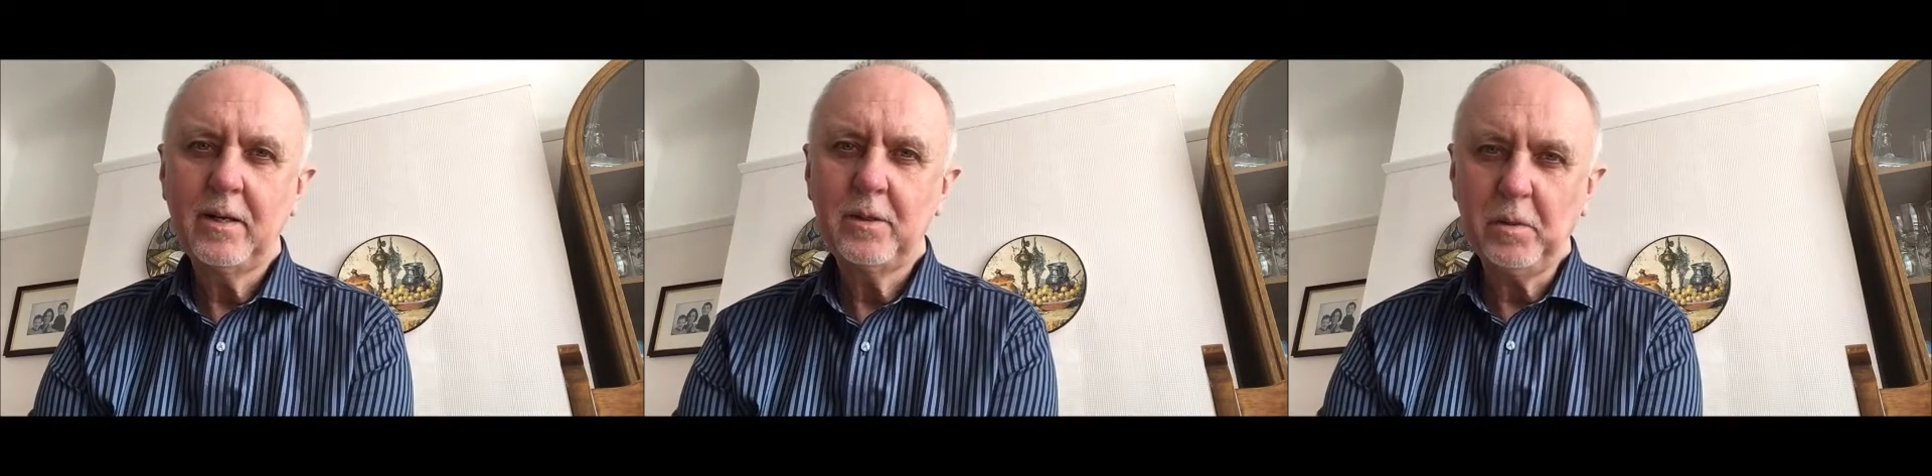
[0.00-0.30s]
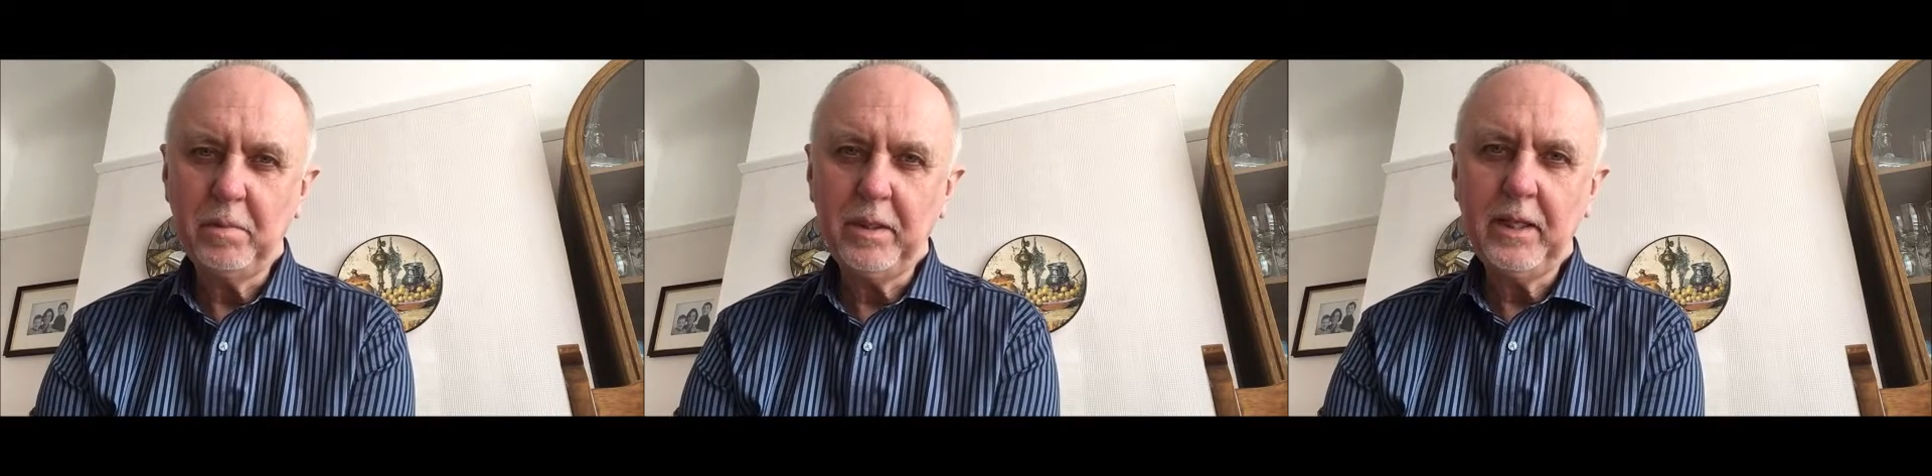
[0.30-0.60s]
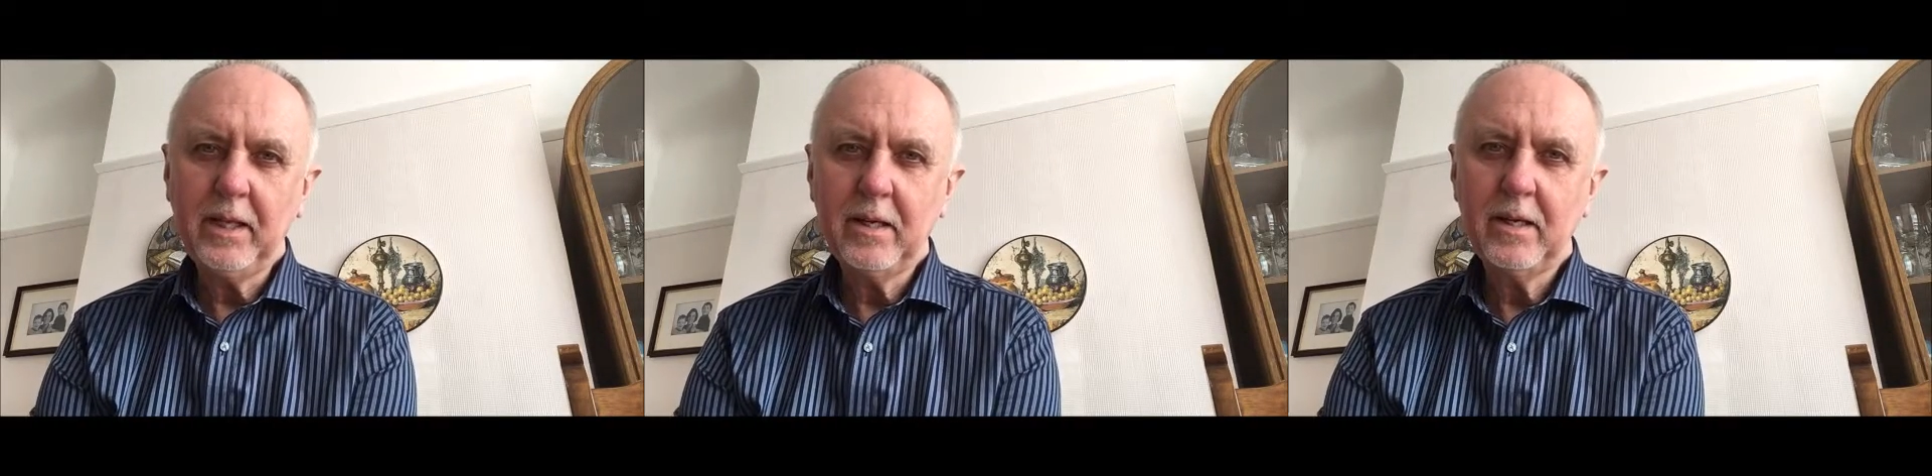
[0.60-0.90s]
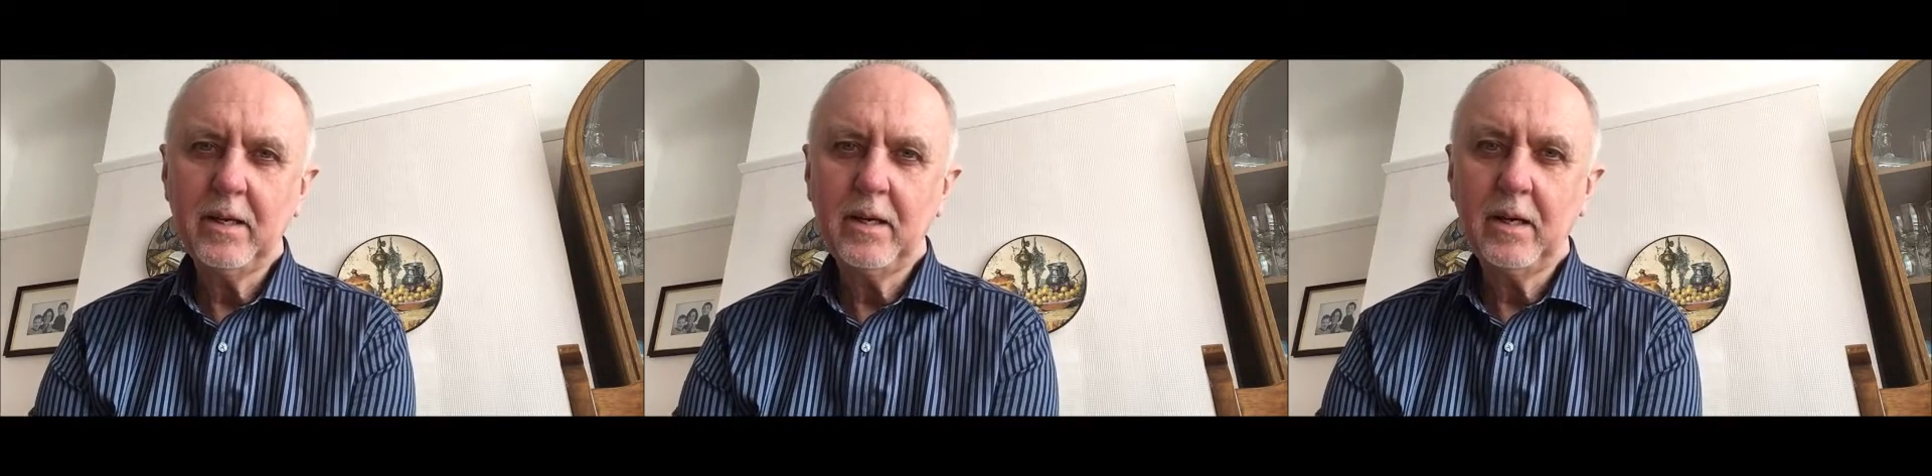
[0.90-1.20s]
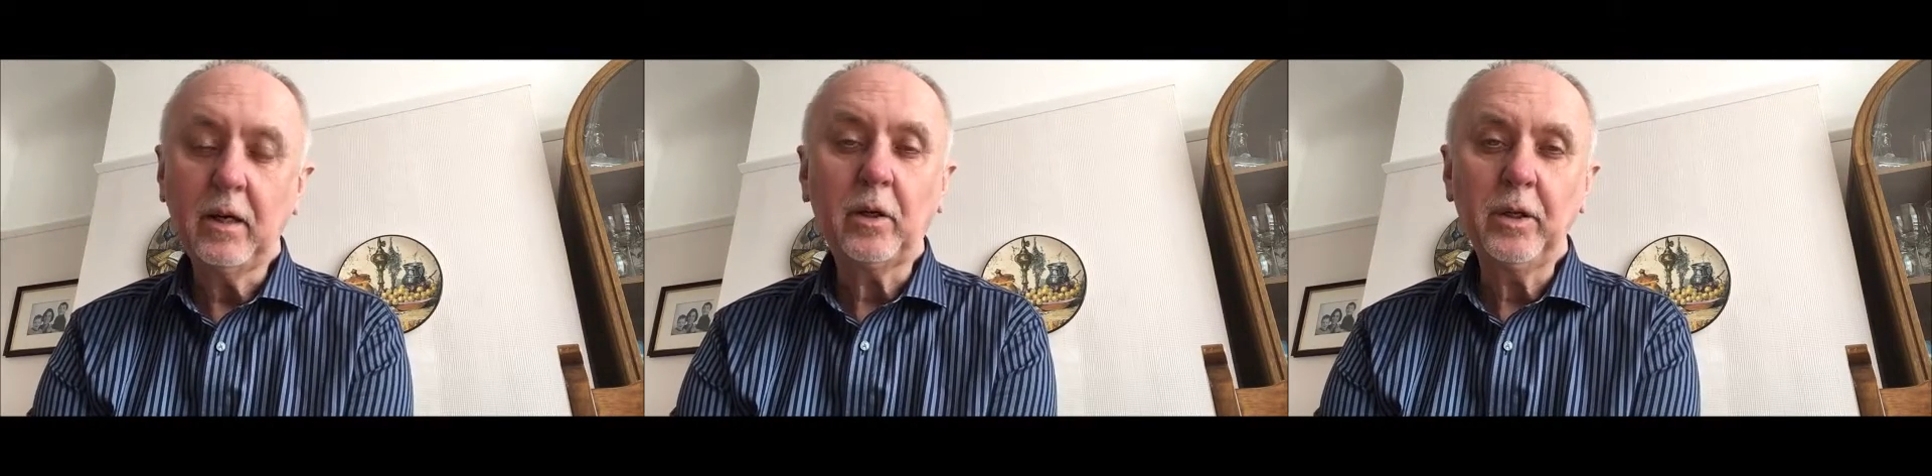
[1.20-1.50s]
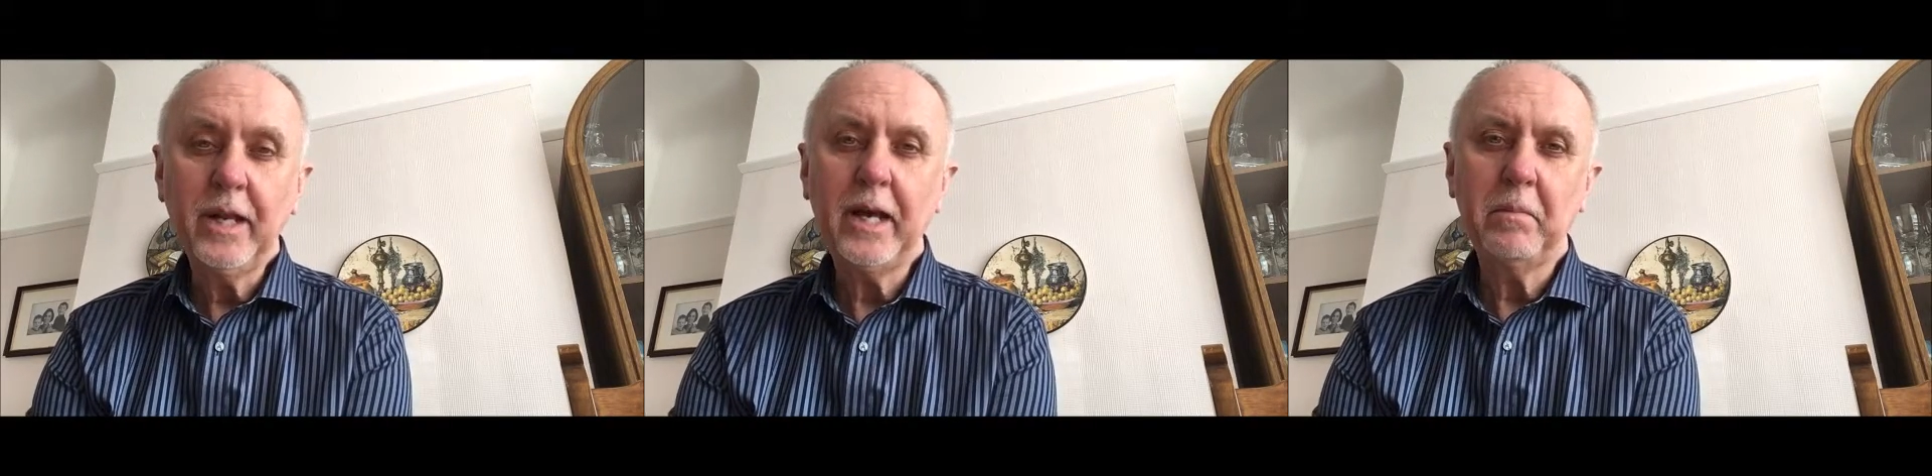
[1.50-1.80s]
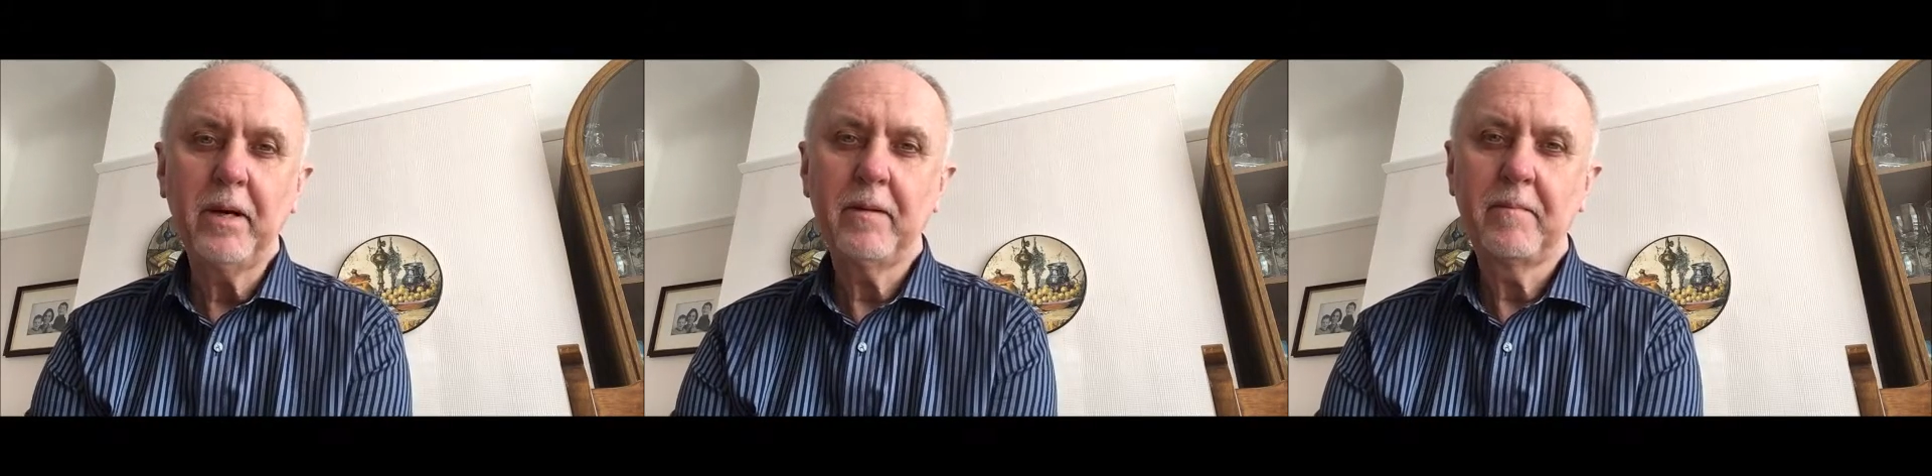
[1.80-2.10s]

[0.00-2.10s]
to be a good neighbour.